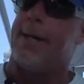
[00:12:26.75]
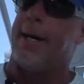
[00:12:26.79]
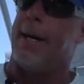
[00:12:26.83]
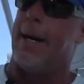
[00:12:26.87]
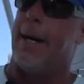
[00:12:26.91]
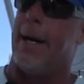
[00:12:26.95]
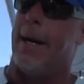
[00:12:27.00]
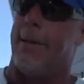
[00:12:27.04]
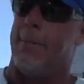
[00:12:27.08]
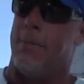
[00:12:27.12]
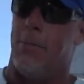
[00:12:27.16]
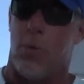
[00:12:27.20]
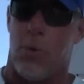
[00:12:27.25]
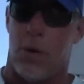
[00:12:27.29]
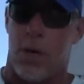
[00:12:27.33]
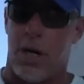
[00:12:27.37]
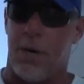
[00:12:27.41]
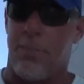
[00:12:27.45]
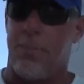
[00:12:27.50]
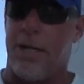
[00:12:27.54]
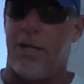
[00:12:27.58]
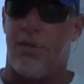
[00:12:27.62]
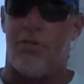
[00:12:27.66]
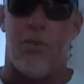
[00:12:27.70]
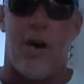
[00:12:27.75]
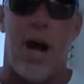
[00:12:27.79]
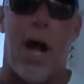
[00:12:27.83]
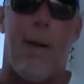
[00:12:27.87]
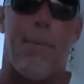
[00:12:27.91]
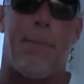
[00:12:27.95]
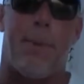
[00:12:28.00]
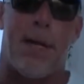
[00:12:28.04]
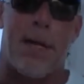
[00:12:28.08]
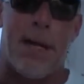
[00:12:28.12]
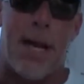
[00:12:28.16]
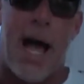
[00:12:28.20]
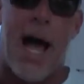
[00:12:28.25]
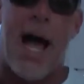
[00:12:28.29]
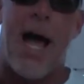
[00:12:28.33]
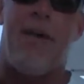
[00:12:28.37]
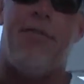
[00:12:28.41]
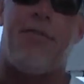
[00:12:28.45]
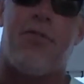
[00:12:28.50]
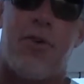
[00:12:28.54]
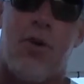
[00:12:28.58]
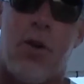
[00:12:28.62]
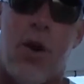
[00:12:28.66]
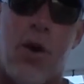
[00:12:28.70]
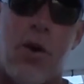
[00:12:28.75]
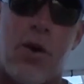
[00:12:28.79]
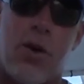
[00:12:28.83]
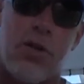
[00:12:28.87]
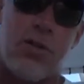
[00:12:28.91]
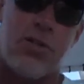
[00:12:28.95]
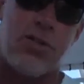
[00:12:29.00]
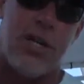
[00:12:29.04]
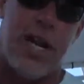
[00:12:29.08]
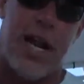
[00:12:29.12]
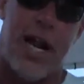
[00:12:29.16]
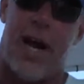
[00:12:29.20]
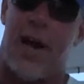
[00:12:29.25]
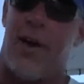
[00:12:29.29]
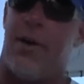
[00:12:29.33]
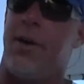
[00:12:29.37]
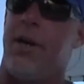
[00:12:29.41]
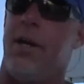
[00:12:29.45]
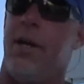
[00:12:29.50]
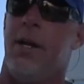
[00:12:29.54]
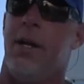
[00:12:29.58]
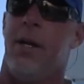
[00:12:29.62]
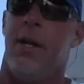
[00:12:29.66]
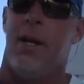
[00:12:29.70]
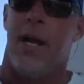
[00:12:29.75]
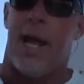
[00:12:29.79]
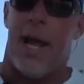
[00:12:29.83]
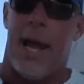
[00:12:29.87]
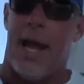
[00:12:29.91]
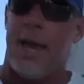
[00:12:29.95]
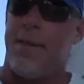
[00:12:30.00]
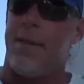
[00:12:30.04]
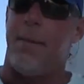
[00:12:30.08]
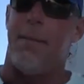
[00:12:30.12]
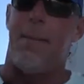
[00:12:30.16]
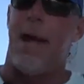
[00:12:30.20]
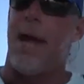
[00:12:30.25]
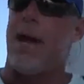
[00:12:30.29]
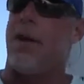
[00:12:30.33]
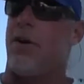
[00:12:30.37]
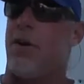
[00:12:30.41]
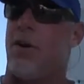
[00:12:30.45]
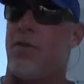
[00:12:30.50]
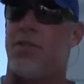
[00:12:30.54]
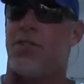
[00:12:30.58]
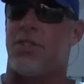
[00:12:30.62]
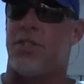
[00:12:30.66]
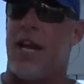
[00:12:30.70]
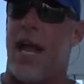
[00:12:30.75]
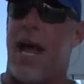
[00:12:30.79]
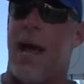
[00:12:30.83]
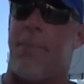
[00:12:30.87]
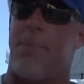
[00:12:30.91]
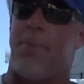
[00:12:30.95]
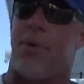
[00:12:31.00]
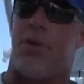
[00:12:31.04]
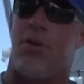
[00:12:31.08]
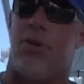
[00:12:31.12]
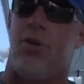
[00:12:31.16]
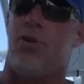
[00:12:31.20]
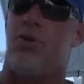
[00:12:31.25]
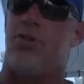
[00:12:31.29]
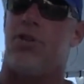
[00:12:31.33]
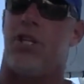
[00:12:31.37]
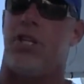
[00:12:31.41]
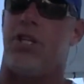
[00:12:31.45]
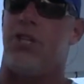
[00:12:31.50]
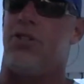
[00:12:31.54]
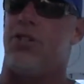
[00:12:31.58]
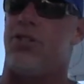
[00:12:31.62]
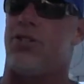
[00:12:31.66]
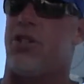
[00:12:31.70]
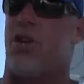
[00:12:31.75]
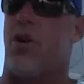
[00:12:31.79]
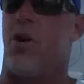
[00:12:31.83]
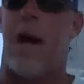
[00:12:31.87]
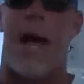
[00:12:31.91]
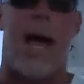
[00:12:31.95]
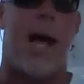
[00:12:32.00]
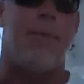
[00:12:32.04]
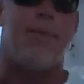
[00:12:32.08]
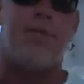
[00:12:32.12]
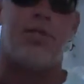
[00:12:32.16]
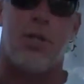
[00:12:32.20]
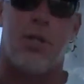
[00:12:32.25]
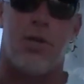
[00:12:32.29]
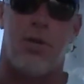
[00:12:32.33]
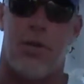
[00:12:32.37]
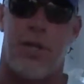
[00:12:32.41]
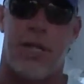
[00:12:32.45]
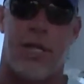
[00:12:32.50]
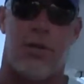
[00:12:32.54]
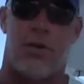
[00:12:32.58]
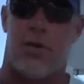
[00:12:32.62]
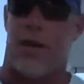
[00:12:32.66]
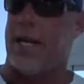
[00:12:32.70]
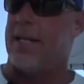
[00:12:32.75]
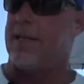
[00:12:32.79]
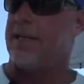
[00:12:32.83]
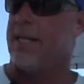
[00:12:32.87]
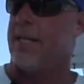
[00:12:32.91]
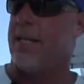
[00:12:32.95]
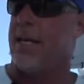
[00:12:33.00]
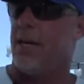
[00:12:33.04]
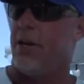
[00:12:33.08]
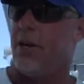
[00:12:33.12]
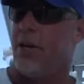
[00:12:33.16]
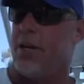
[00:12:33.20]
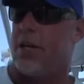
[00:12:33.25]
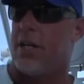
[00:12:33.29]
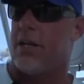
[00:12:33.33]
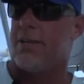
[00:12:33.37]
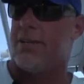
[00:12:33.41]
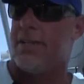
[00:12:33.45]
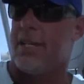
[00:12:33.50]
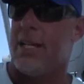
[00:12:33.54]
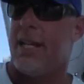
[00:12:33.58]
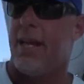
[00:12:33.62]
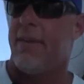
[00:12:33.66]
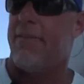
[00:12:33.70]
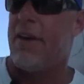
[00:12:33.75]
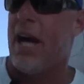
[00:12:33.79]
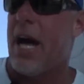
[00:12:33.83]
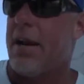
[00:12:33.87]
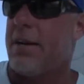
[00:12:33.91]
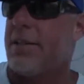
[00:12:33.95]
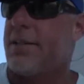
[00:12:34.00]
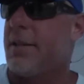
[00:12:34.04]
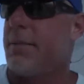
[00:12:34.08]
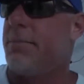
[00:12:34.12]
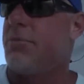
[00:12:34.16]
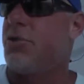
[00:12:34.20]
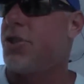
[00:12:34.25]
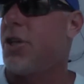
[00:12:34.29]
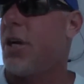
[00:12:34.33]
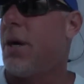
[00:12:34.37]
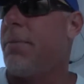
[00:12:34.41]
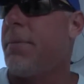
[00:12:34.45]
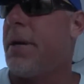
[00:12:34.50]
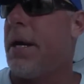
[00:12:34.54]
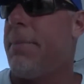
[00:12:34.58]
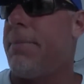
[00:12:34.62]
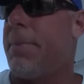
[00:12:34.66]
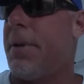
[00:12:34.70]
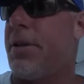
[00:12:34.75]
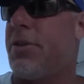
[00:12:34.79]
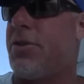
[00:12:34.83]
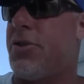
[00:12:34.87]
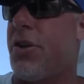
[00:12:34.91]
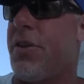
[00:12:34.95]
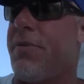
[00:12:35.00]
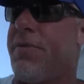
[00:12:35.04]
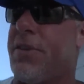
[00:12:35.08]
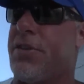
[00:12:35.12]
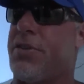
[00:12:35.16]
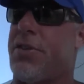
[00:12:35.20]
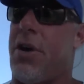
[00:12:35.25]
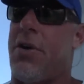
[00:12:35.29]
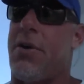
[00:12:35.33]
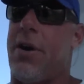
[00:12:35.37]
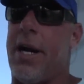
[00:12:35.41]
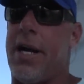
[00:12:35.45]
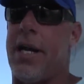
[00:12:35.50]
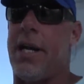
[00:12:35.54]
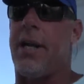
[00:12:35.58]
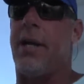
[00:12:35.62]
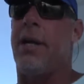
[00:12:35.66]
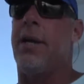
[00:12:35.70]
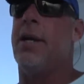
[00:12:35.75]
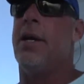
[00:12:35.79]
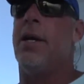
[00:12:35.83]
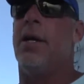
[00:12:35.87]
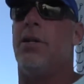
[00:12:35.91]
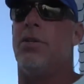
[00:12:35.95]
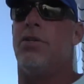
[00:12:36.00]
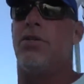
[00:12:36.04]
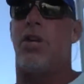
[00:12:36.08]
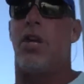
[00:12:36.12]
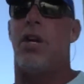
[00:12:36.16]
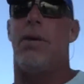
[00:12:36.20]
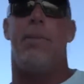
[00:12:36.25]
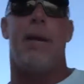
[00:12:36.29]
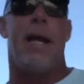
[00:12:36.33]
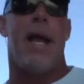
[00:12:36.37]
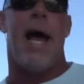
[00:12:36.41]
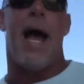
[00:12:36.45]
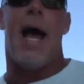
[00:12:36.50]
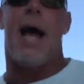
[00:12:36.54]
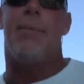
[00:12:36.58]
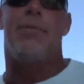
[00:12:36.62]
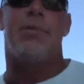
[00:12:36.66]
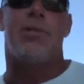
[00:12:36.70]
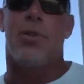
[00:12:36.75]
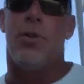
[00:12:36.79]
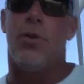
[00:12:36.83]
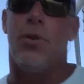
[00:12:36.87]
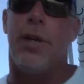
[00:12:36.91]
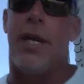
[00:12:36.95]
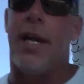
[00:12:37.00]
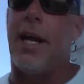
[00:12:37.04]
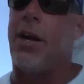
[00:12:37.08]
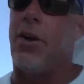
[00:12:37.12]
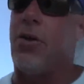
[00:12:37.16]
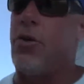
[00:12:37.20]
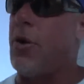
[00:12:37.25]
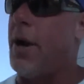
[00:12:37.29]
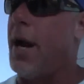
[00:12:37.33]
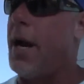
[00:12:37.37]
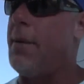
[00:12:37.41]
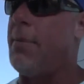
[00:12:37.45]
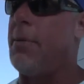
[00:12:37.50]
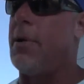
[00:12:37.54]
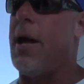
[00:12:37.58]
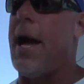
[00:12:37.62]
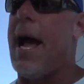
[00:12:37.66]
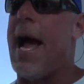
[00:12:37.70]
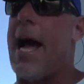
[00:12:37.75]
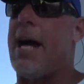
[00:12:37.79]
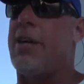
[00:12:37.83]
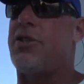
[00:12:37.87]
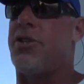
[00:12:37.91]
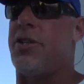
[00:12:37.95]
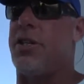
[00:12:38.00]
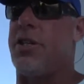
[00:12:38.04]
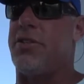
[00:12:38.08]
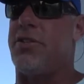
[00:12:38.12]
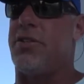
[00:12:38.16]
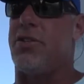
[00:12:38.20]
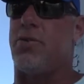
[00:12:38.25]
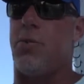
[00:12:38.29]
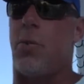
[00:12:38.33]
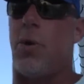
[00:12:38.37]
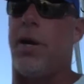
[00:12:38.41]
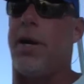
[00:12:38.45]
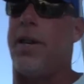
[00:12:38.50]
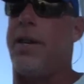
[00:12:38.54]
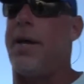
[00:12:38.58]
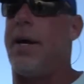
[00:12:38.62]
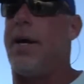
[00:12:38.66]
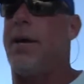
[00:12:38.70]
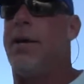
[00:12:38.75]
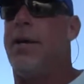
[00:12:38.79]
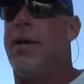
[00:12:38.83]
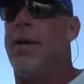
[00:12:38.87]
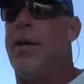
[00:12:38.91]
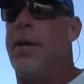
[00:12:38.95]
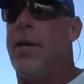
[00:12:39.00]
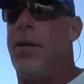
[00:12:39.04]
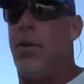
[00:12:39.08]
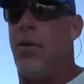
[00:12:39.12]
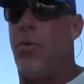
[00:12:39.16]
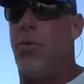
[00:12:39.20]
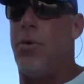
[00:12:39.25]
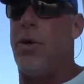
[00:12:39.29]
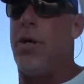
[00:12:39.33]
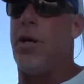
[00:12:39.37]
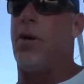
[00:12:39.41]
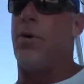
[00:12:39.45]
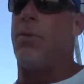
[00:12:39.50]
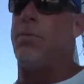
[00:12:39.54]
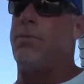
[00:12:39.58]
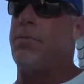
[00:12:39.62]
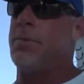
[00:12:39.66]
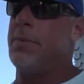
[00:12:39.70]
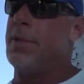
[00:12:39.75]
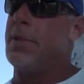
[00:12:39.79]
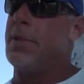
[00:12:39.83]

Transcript: Um, we're gonna be dropping live croakers down and the mangrove snapper usually just go absolutely crazy here. You can see they've got some chummed up on the surface already. It's gonna be absolutely incredible action. This is one of the, the real